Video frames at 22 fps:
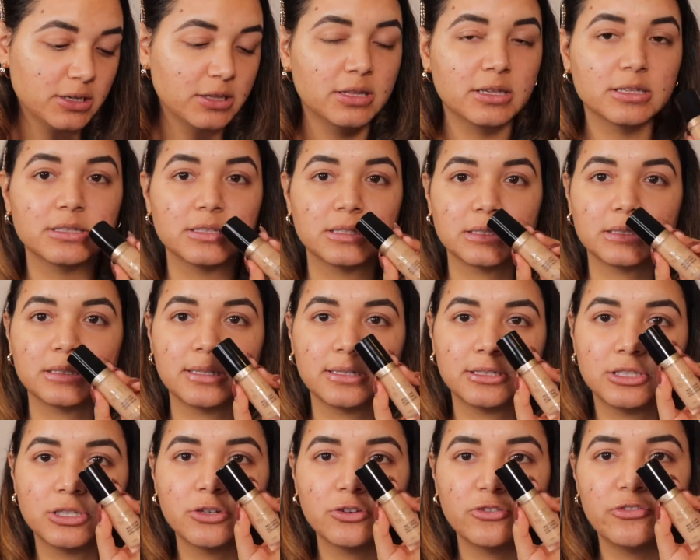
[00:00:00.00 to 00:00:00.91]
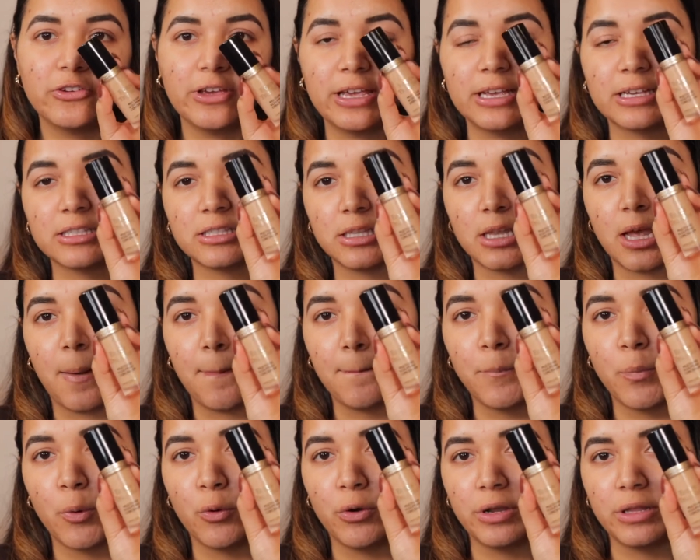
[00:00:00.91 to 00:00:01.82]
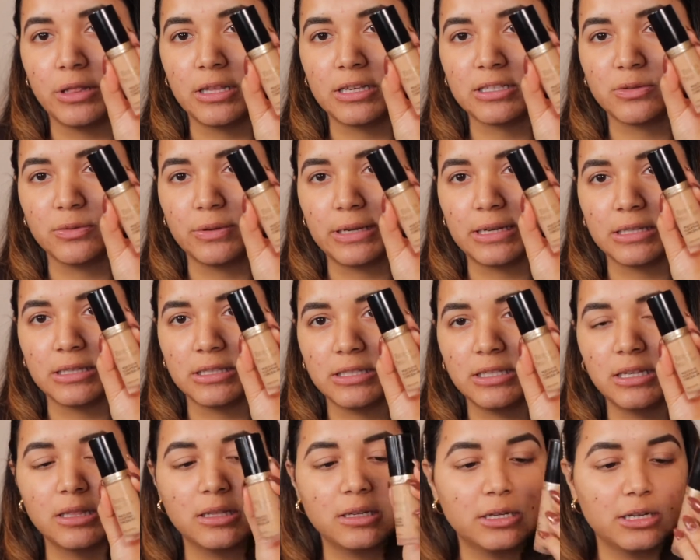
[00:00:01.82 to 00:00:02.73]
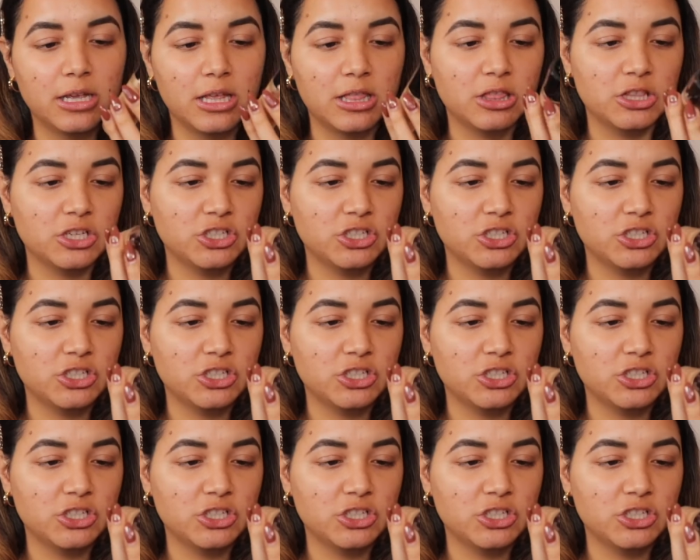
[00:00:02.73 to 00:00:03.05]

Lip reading: This is the Too Faced Born This Way concealer in the